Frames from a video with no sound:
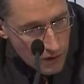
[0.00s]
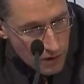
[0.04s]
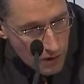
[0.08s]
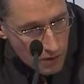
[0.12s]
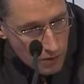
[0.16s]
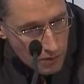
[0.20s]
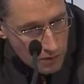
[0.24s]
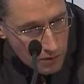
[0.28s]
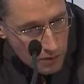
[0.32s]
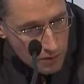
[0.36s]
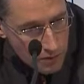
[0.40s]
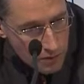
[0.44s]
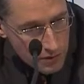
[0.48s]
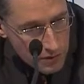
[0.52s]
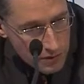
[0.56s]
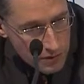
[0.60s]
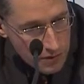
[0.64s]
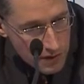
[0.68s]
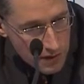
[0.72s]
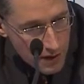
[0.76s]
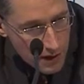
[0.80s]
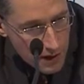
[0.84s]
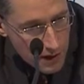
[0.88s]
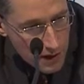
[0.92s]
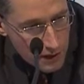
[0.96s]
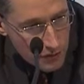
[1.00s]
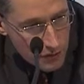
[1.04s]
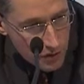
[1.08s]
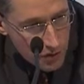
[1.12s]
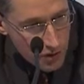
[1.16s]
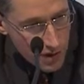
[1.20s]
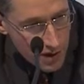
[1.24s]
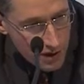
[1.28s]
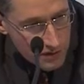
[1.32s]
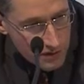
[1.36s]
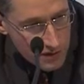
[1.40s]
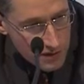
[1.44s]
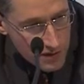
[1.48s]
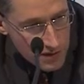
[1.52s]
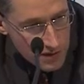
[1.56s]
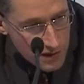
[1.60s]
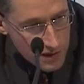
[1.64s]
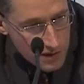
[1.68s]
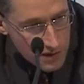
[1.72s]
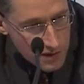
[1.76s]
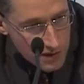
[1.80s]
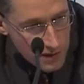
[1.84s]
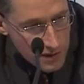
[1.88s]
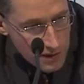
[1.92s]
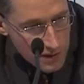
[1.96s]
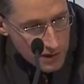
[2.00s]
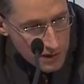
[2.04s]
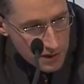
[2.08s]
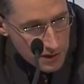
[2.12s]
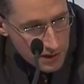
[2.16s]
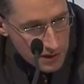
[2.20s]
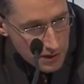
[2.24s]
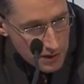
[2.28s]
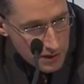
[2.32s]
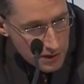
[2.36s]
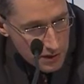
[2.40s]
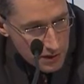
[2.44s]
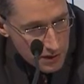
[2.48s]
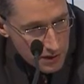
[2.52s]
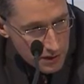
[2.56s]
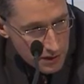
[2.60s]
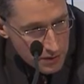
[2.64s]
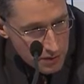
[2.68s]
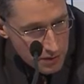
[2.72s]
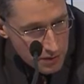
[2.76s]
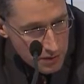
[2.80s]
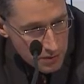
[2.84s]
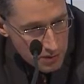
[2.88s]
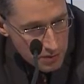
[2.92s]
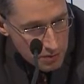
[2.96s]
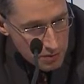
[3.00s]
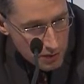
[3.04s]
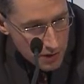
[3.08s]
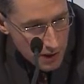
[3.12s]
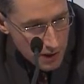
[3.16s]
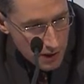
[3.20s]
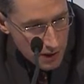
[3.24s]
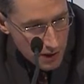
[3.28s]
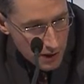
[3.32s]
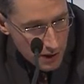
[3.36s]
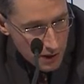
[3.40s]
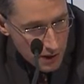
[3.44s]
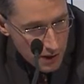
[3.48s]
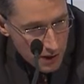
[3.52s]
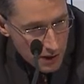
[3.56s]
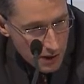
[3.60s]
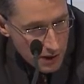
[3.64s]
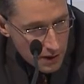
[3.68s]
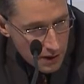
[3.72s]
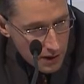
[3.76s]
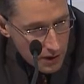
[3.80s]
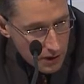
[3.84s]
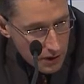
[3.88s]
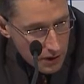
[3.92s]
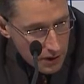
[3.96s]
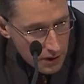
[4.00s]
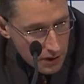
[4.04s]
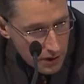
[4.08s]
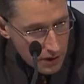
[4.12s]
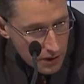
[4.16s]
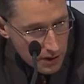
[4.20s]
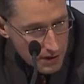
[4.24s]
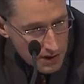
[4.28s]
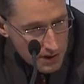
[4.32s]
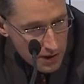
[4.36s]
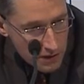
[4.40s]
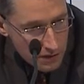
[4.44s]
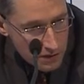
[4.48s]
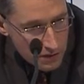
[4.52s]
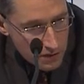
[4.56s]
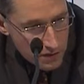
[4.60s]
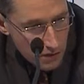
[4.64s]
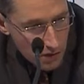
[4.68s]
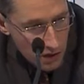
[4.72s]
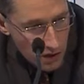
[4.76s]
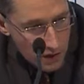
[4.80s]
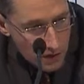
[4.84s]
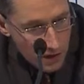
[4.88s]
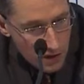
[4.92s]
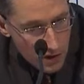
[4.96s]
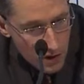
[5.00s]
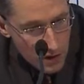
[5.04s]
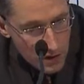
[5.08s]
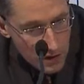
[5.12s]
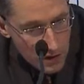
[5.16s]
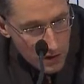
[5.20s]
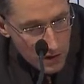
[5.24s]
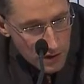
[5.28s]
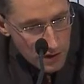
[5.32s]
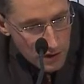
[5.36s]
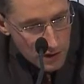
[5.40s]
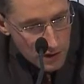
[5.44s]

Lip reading: because again rook f6 I can just play knight f5 here. I think.